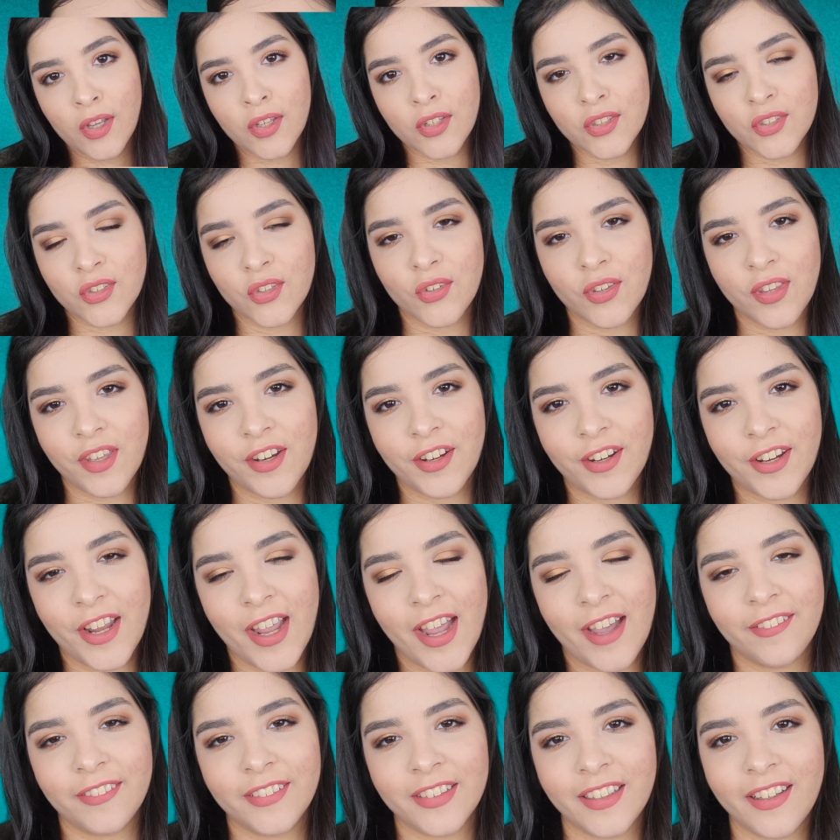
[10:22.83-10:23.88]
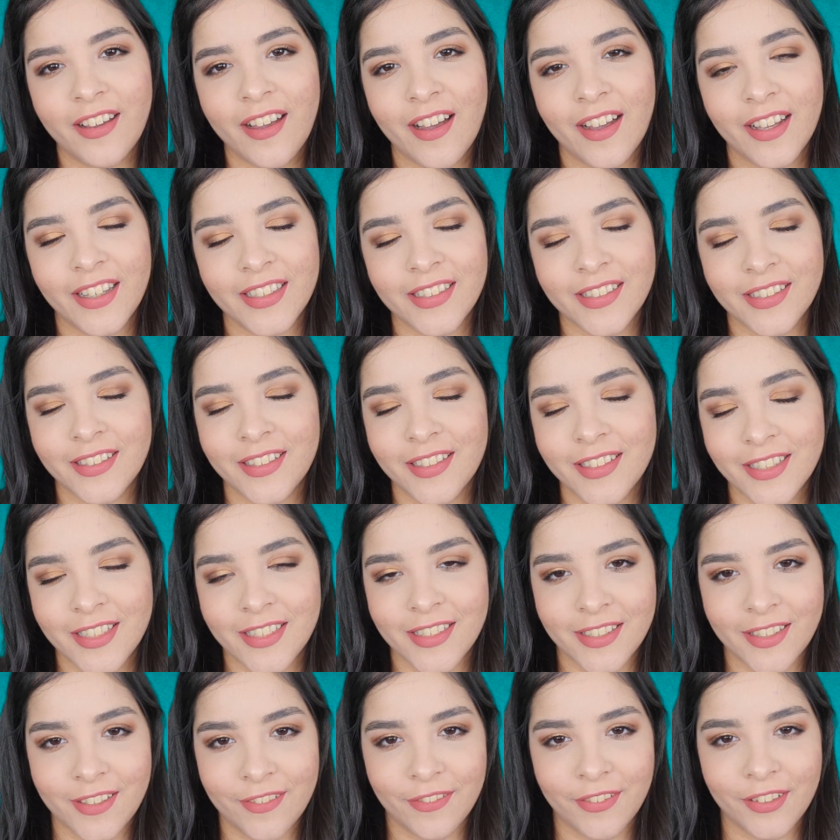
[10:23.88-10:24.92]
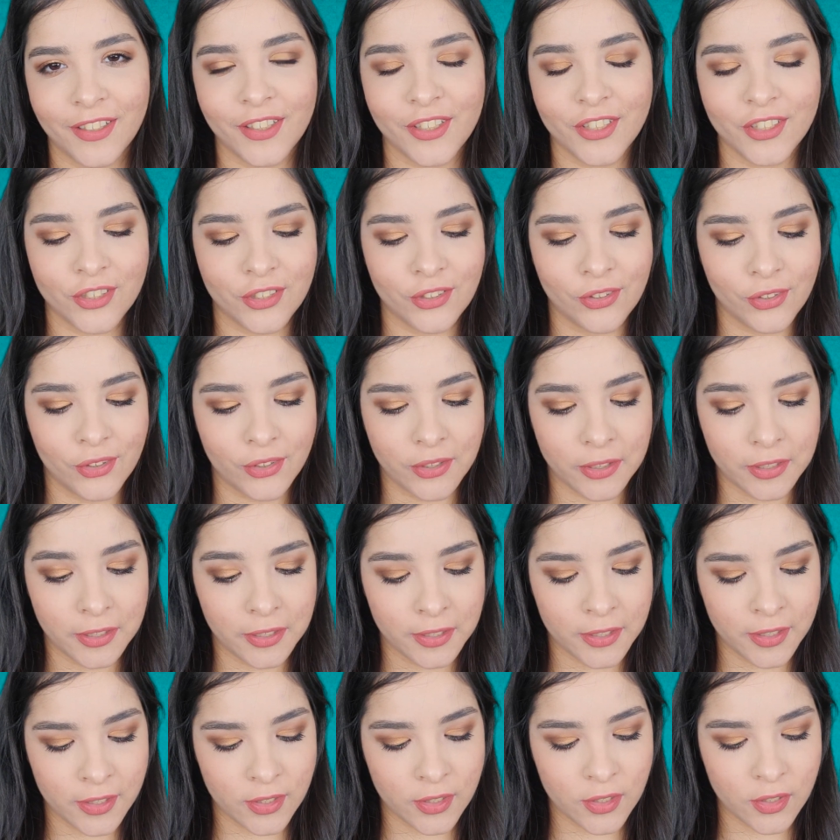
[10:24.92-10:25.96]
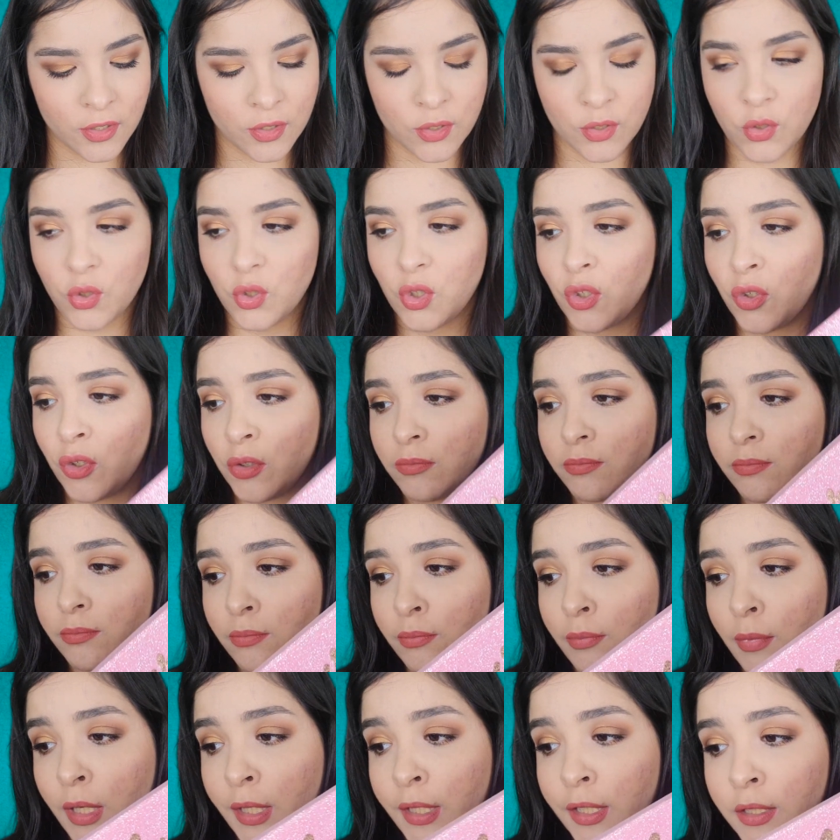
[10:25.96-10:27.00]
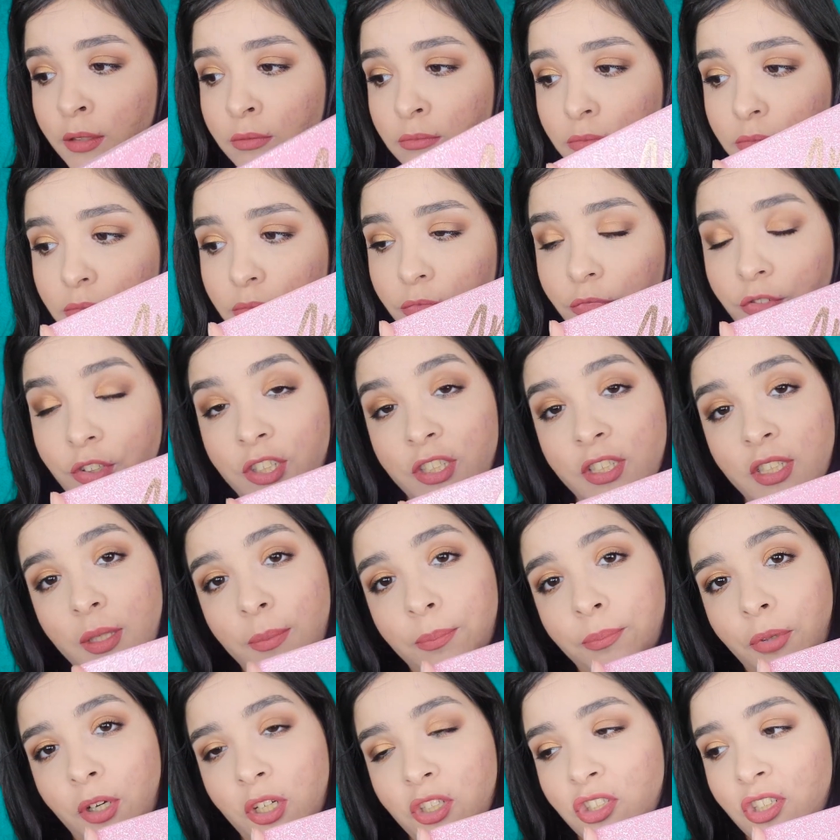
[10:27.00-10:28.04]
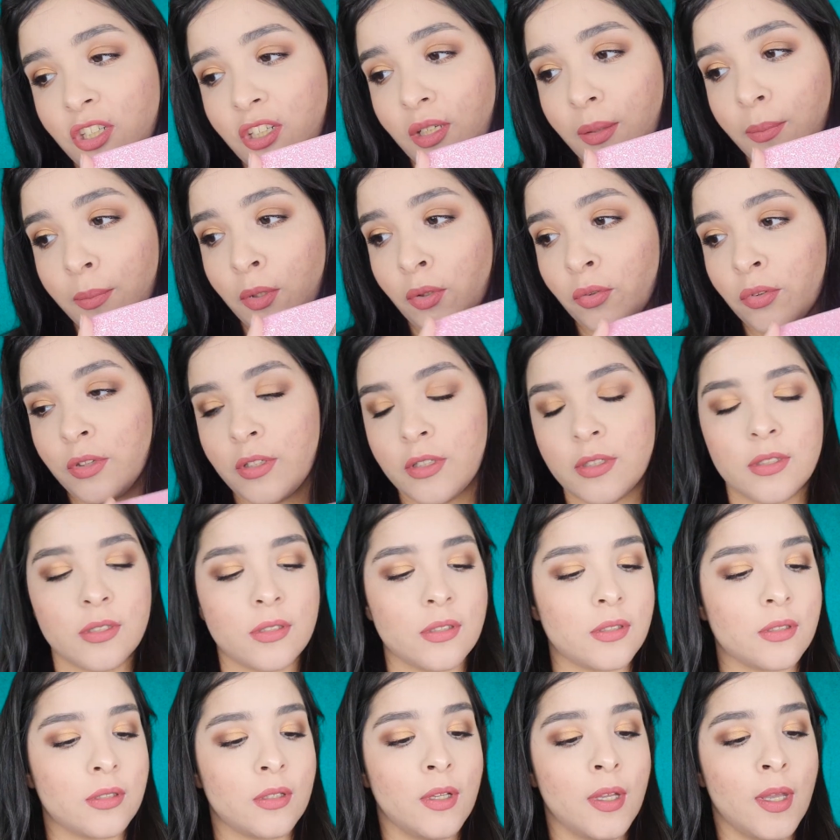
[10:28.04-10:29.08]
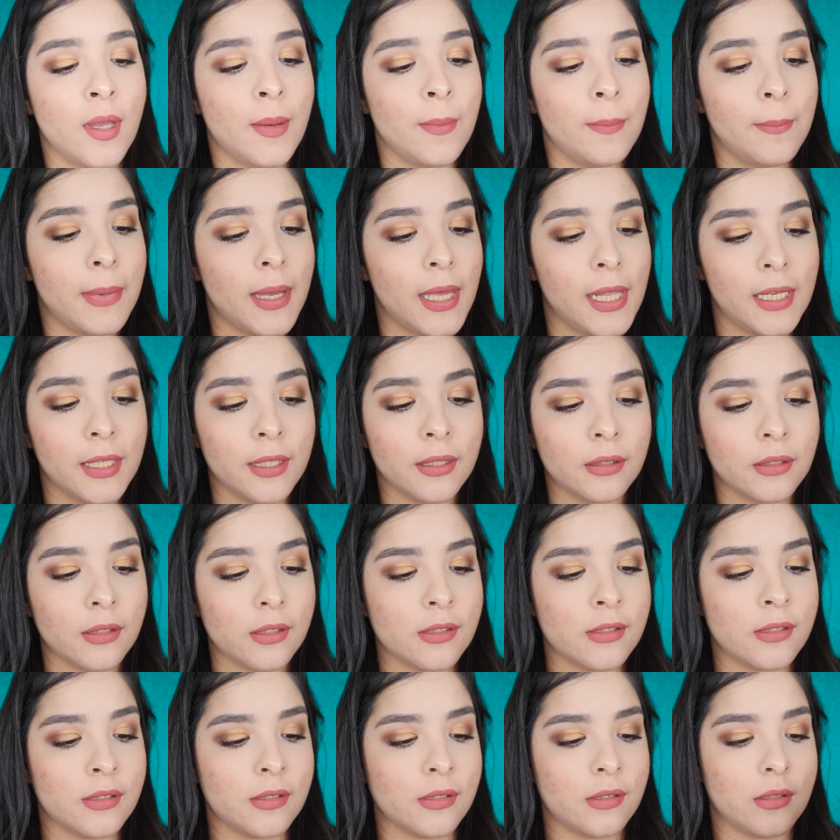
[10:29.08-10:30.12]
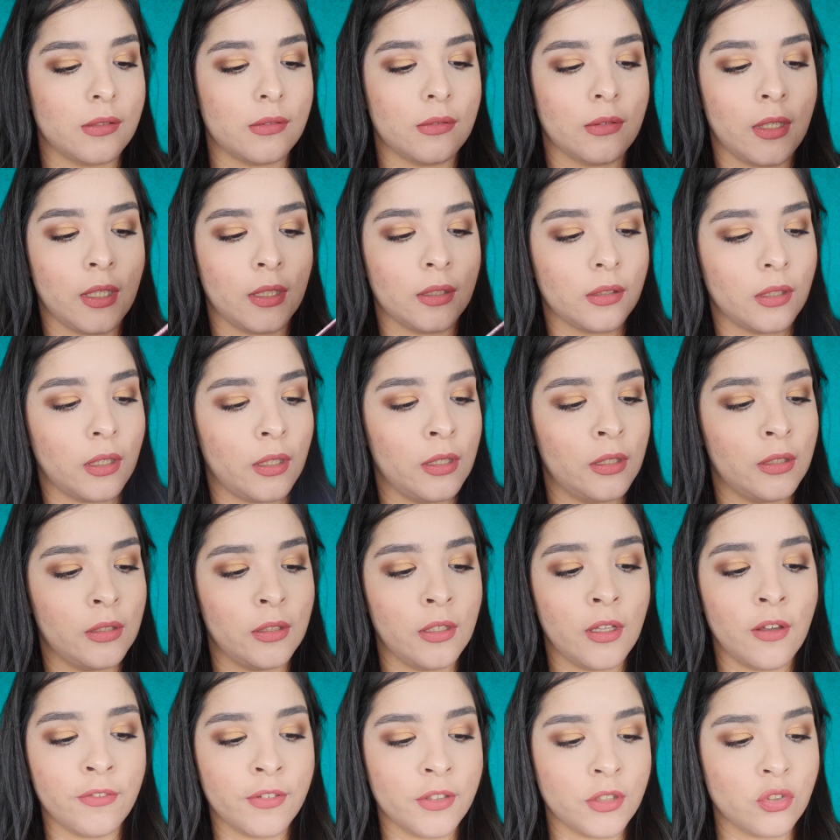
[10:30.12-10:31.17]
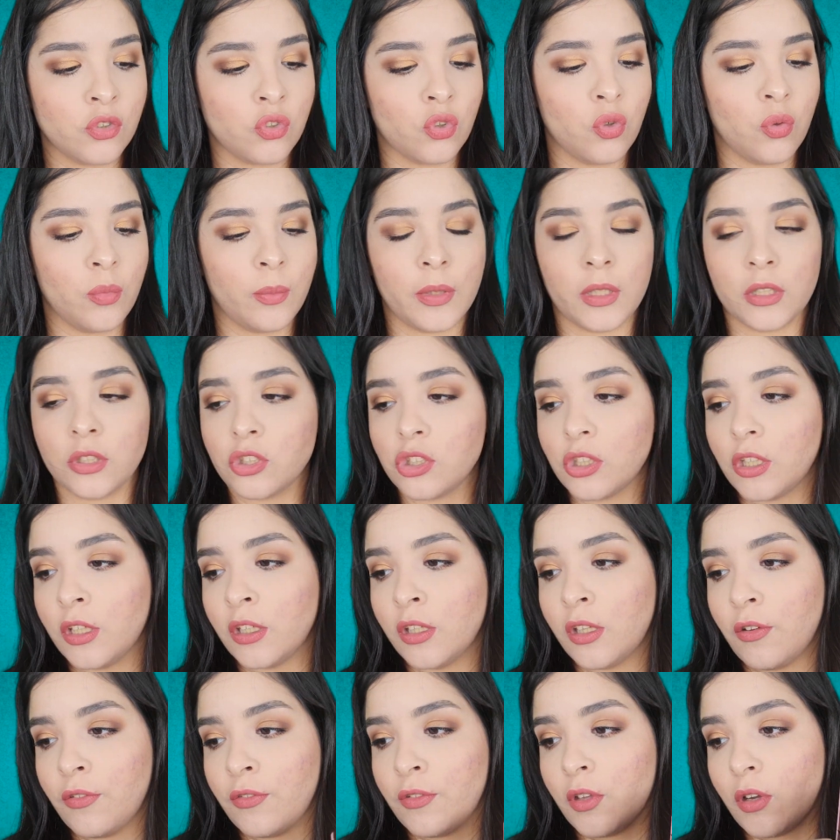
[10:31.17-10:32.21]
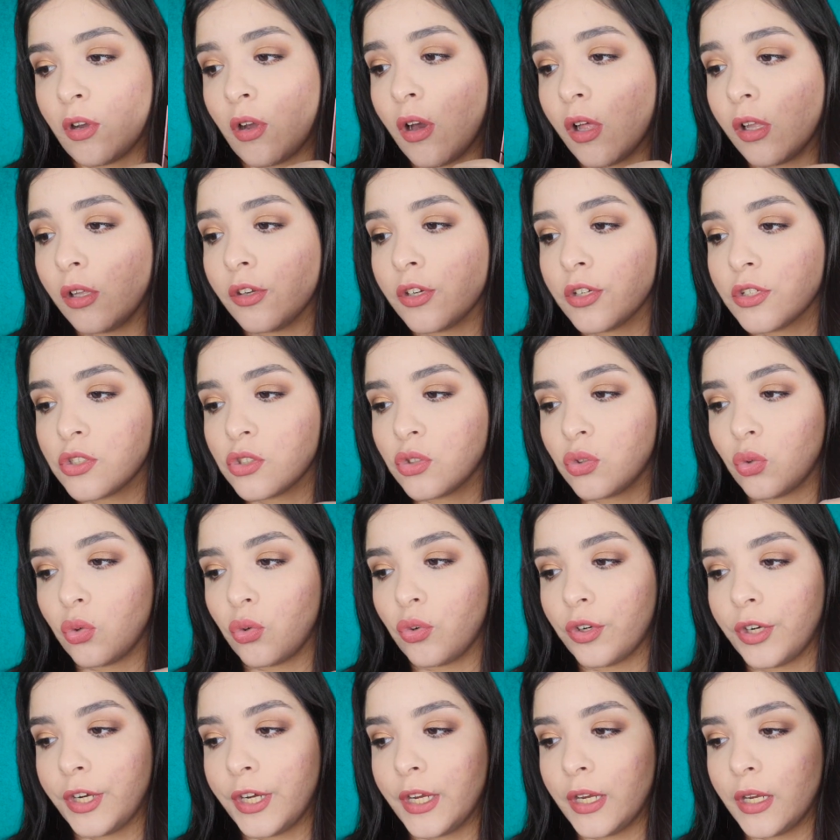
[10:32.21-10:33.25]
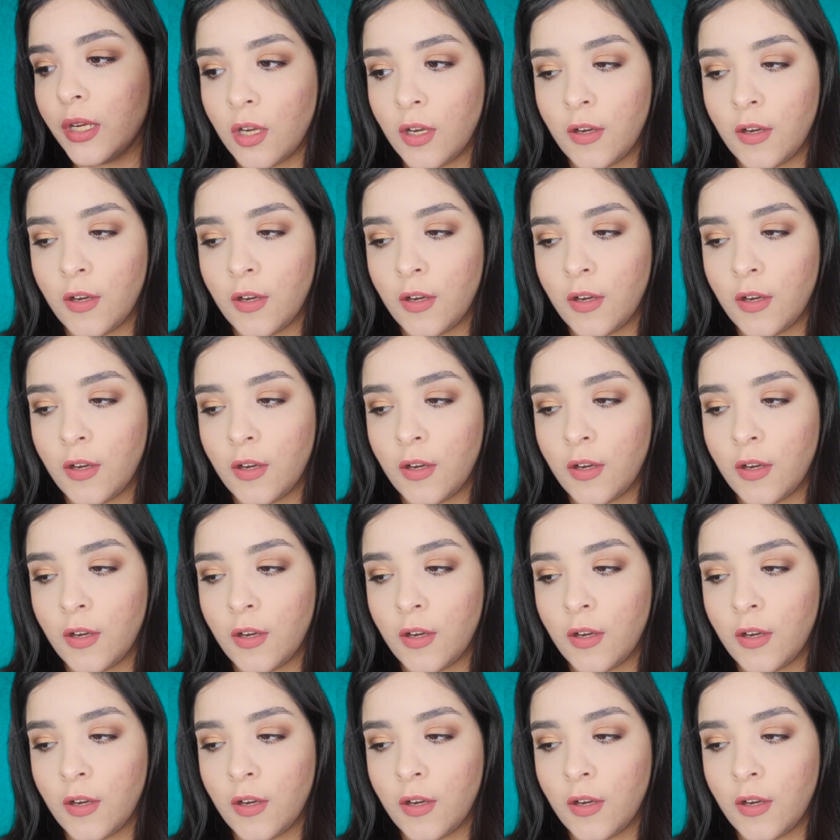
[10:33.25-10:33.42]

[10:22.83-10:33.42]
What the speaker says: So there you have it, guys. This is the finished look. So my first impression about this palette is that I love it so much. I love the color story.